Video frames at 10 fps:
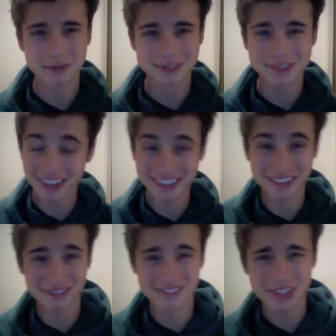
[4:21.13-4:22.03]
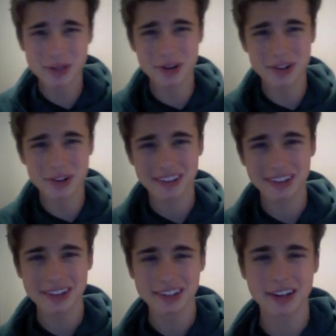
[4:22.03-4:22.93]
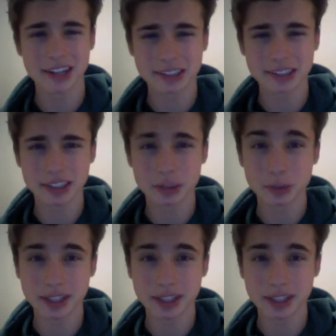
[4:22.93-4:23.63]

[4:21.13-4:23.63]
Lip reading: Awesome. Cool. All right, see you next week,